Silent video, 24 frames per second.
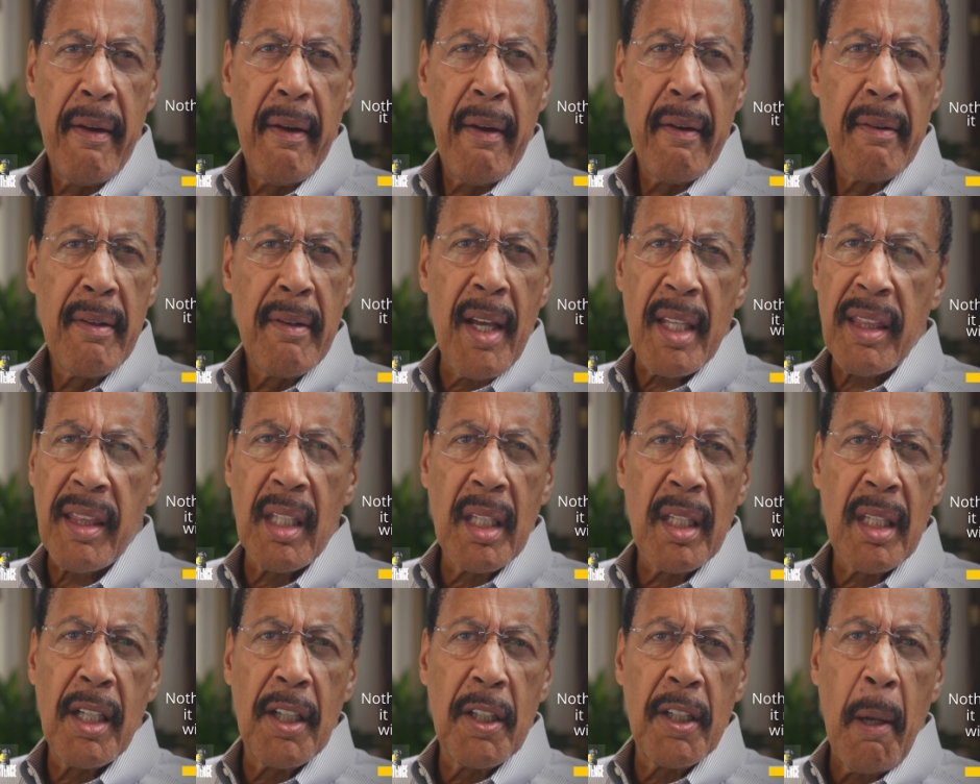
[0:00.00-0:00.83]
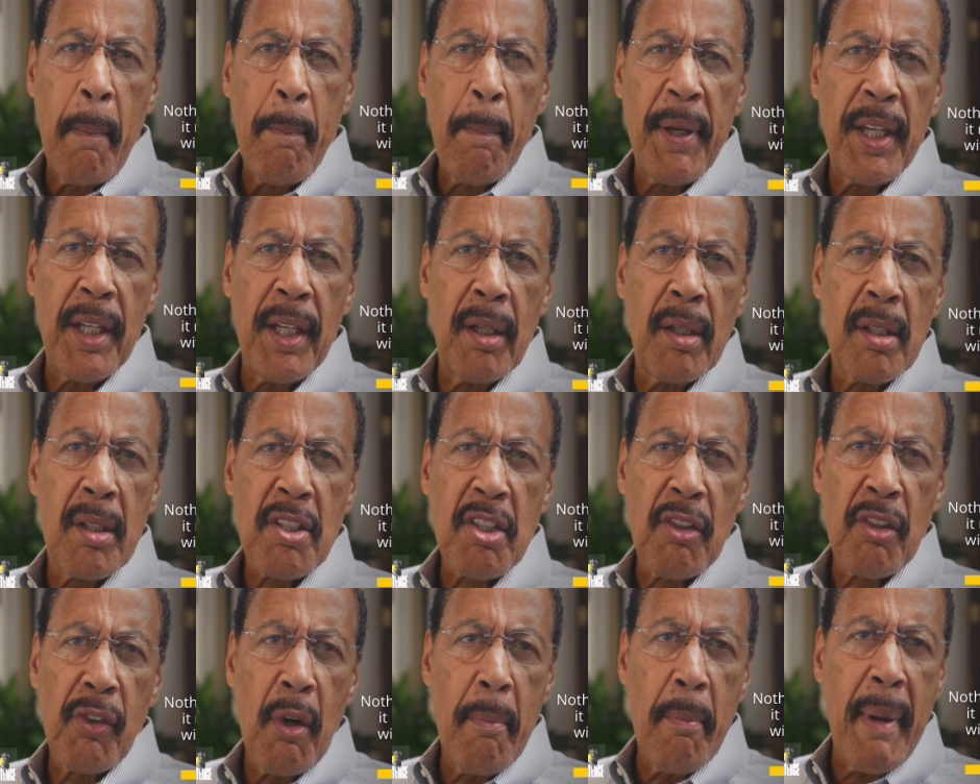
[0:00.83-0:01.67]
Nothing good appears
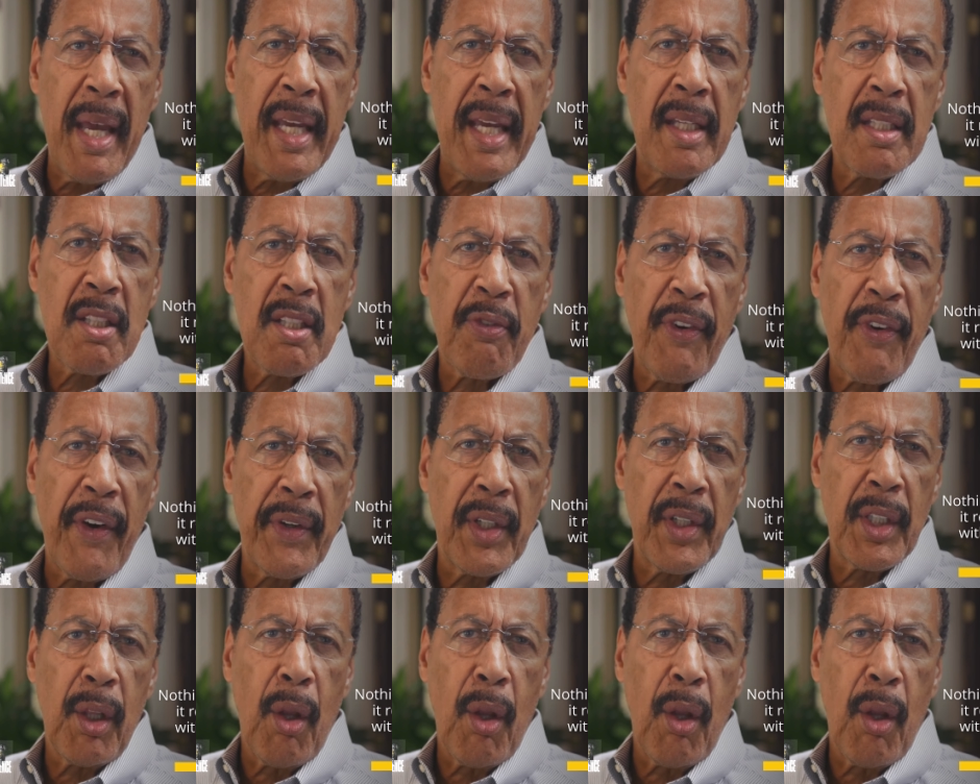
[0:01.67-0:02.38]
or remains very